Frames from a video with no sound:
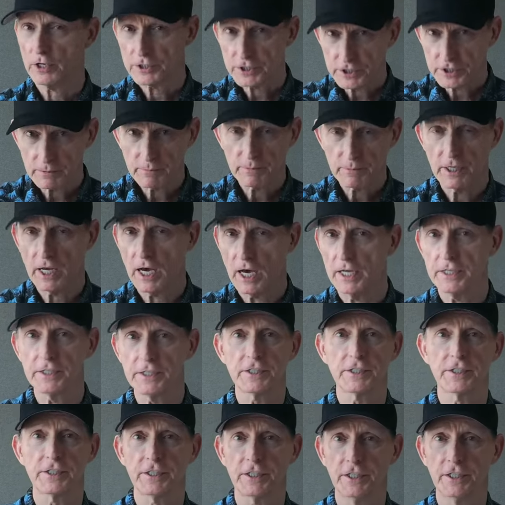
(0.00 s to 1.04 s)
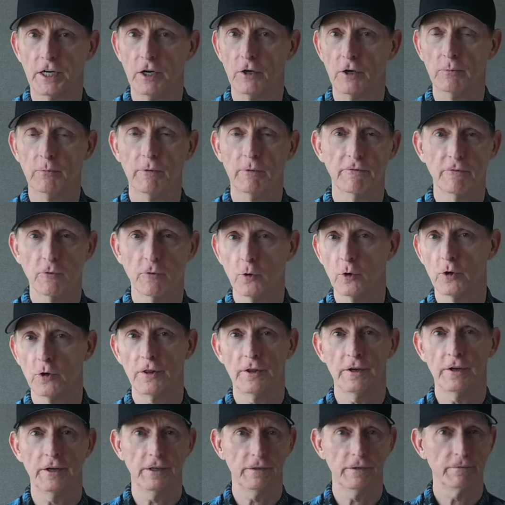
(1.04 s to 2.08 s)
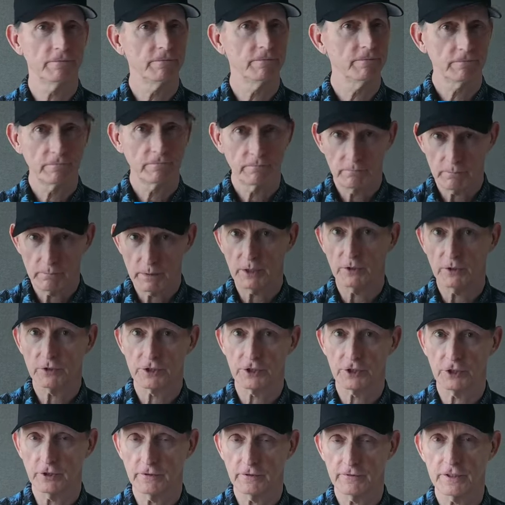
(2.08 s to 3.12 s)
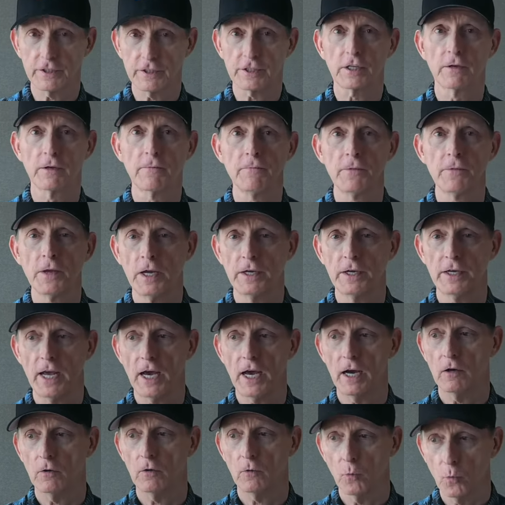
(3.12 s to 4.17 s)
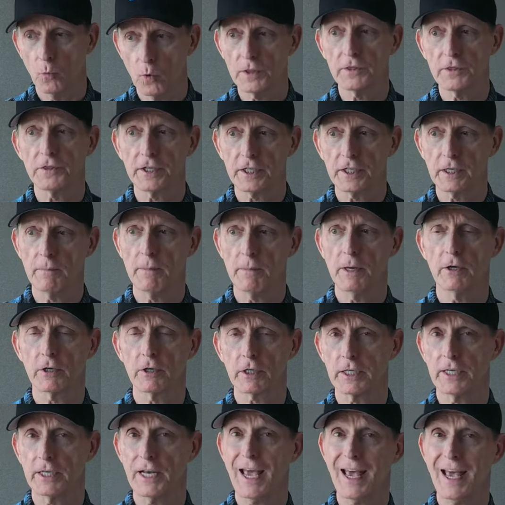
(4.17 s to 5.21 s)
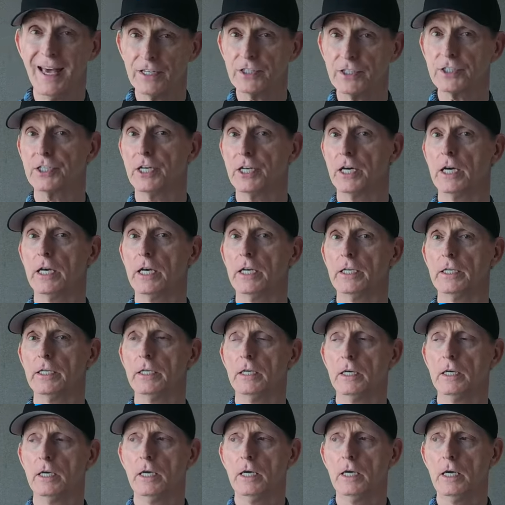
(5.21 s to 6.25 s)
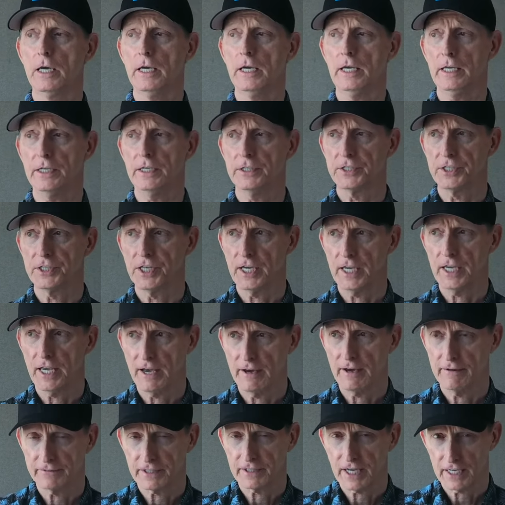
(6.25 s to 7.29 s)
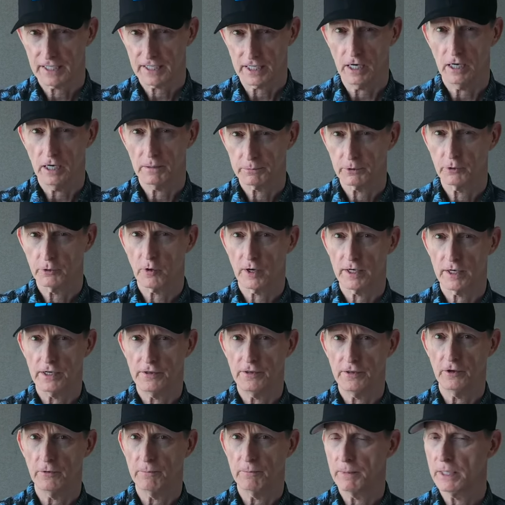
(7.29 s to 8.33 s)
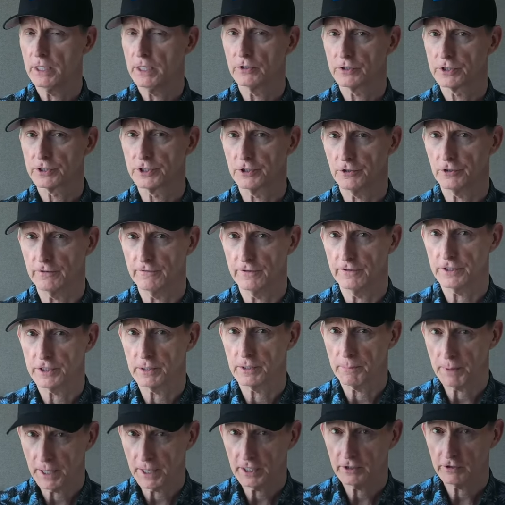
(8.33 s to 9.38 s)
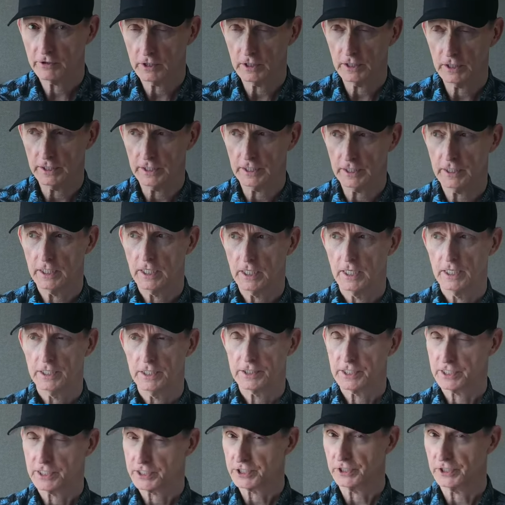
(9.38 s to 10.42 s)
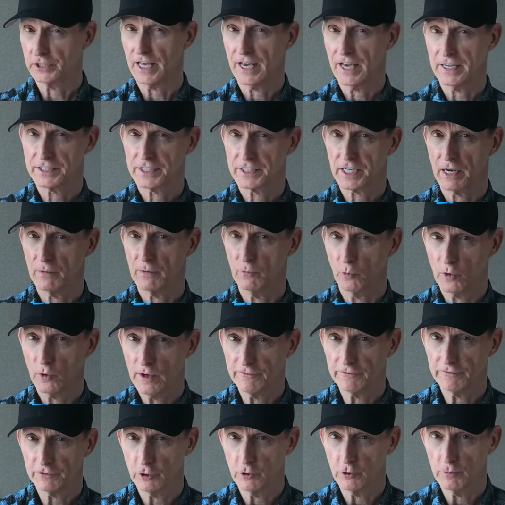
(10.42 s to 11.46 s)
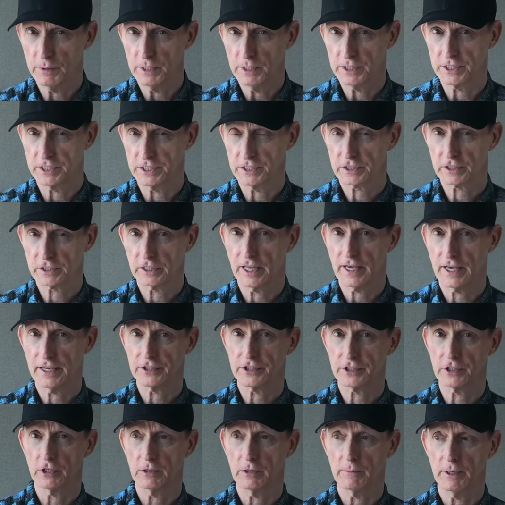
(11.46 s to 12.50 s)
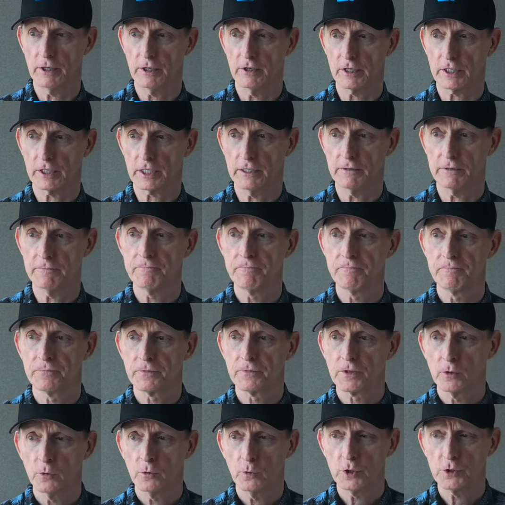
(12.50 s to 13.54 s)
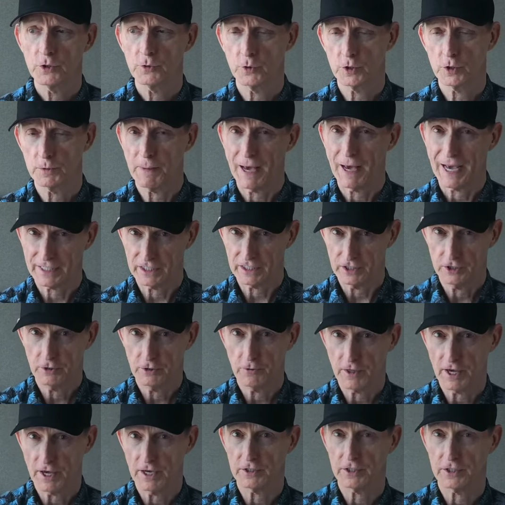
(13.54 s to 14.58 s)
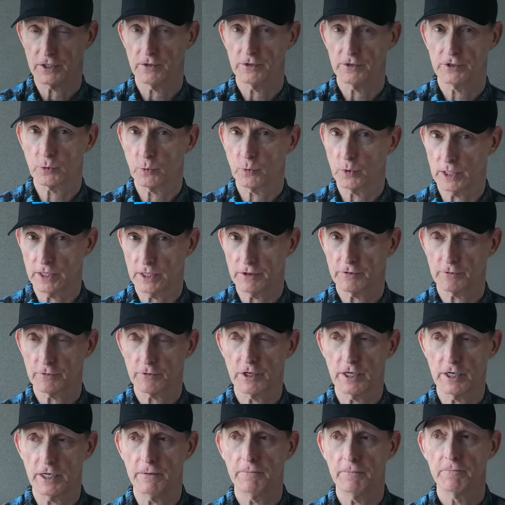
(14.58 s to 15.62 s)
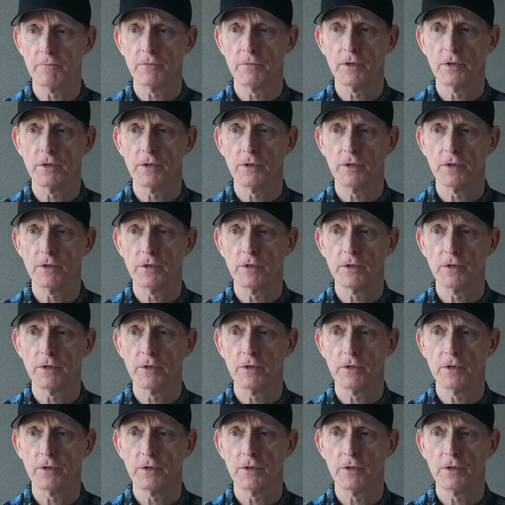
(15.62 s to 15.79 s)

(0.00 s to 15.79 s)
us some nuts, you know, before the meal service. Now, one thing American has done is they have kind of upgraded their meal service, apparently, since the last time we flew business class on American, which was back in 2023.